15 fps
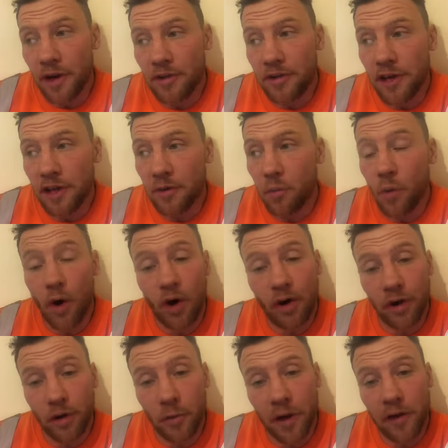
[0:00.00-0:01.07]
and see them
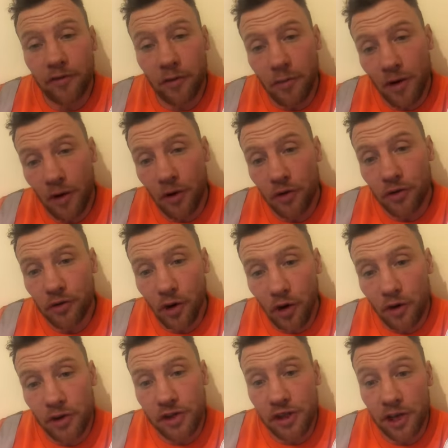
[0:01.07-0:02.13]
walking away from their own
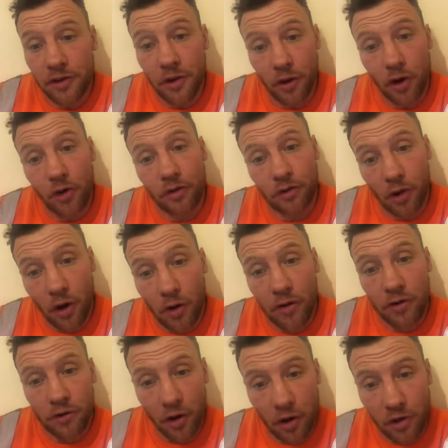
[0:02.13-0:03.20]
dog shit, their own
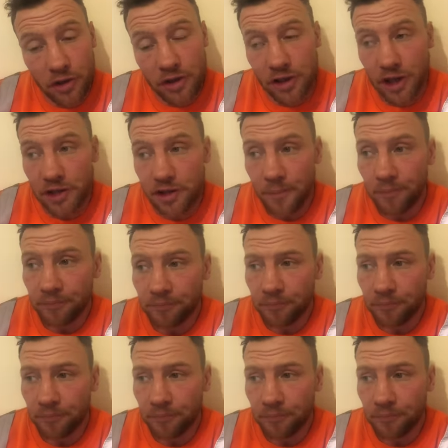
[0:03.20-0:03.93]
dog's dog shit,